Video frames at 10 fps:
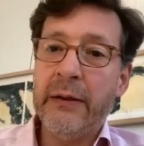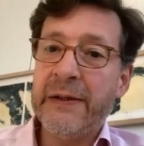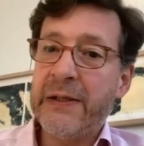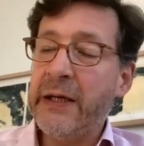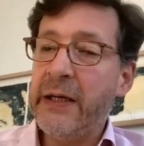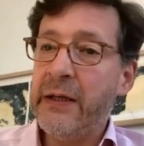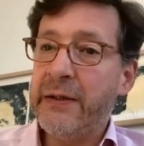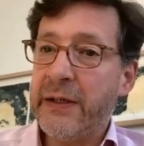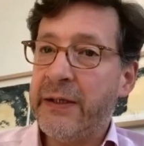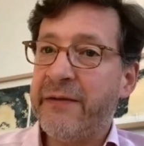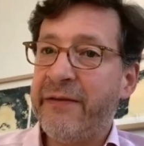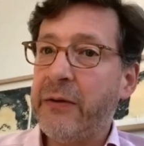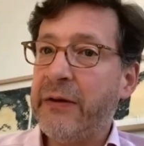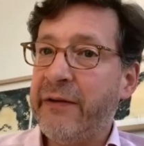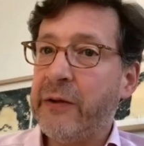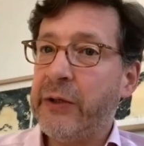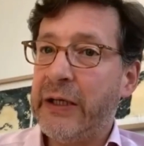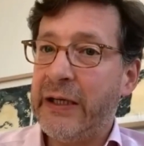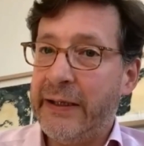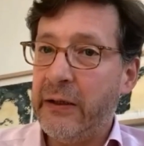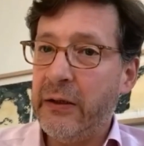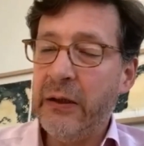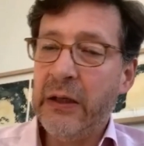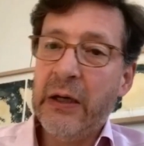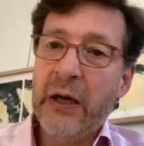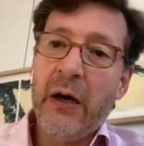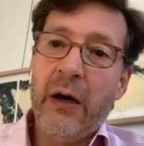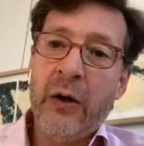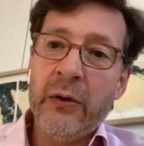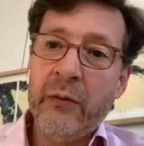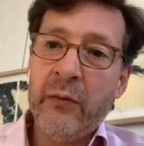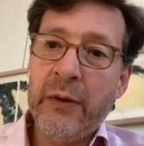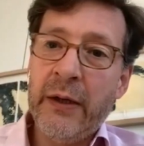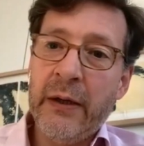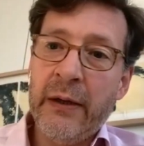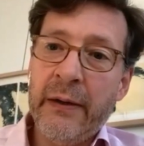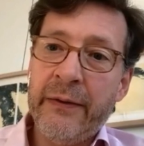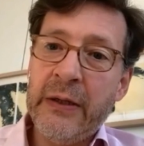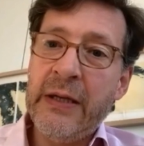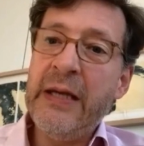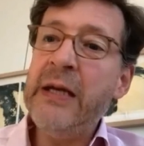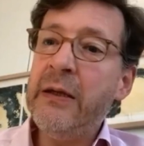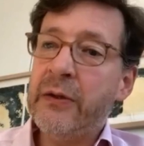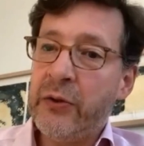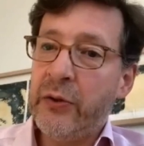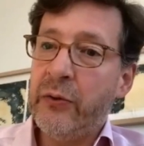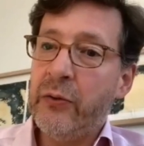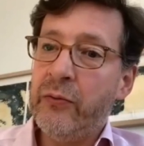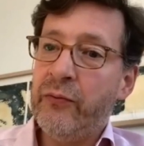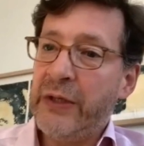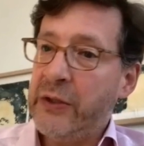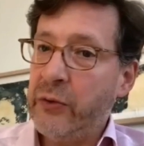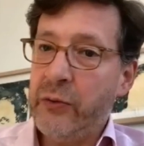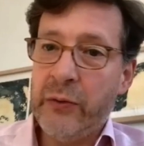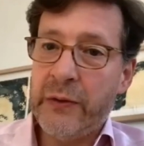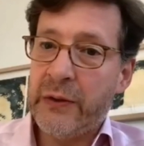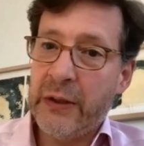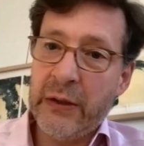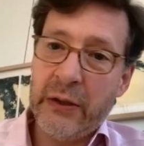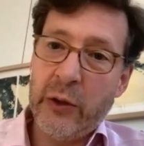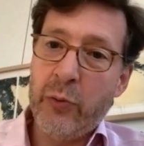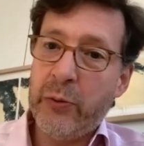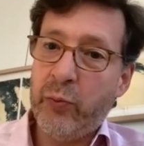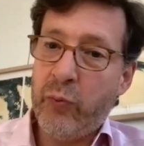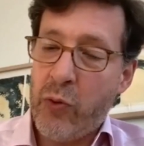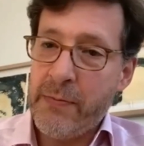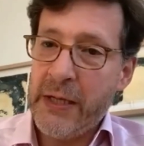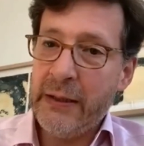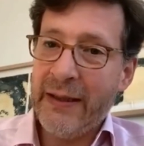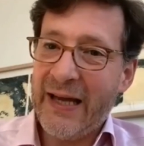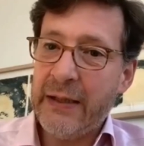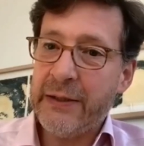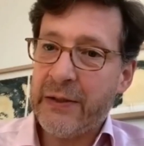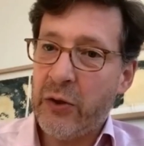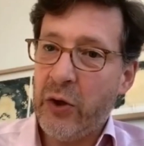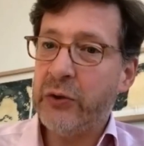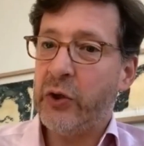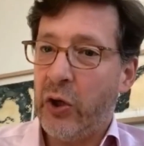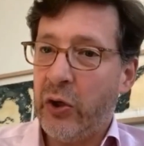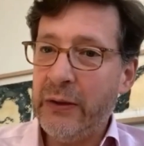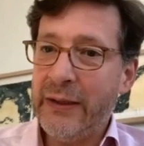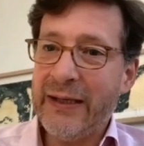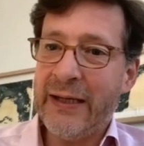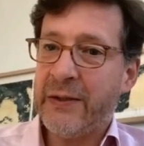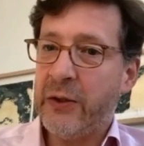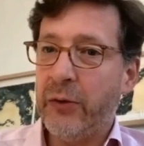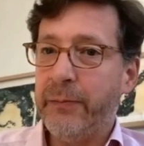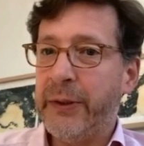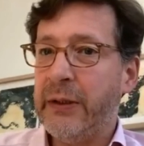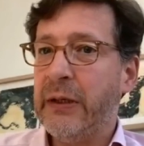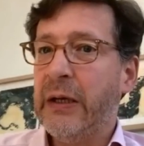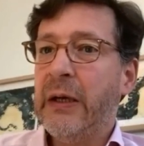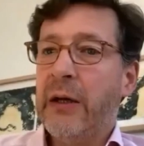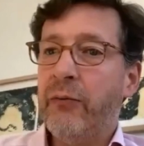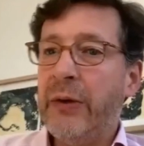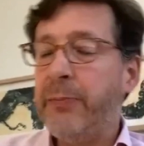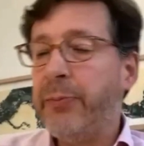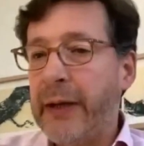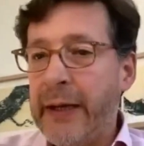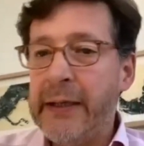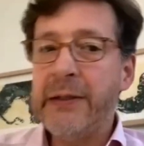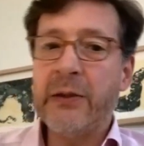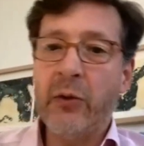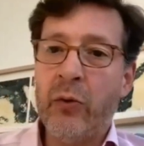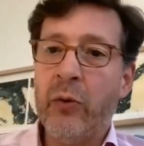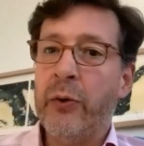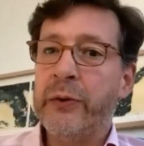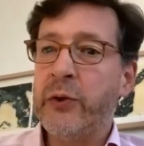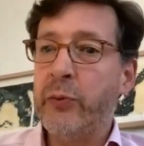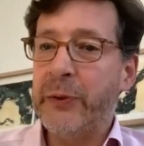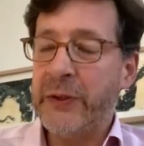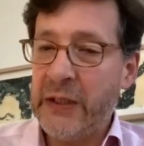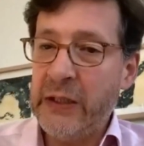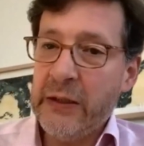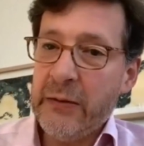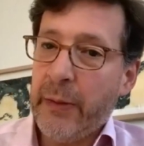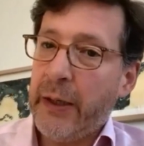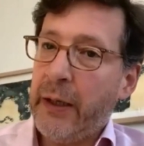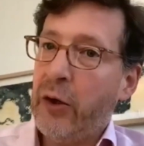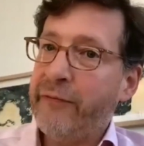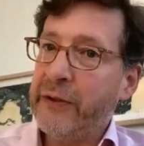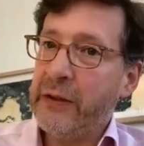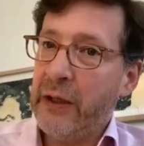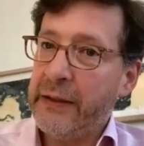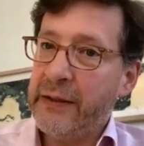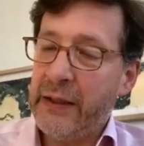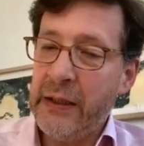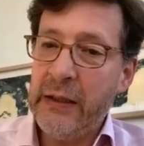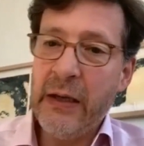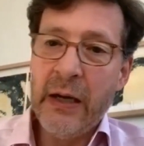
science is very, very clear on the need to reduce global warming. That is not gone. That has not been replaced or superseded by COVID-19.